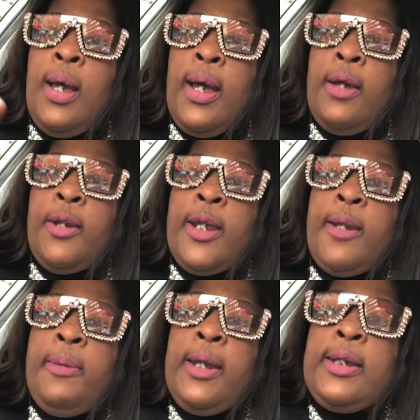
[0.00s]
how to get
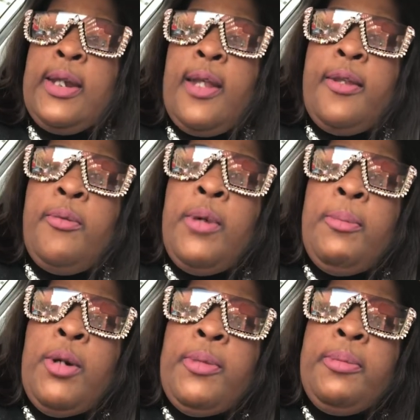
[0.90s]
it back together. One
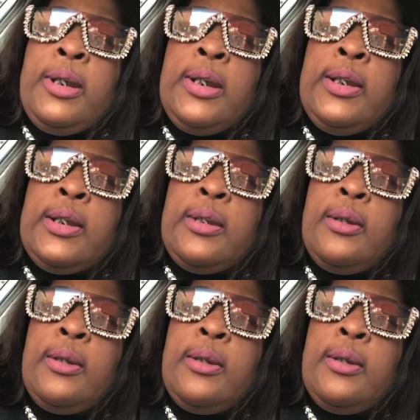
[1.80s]
moment, please.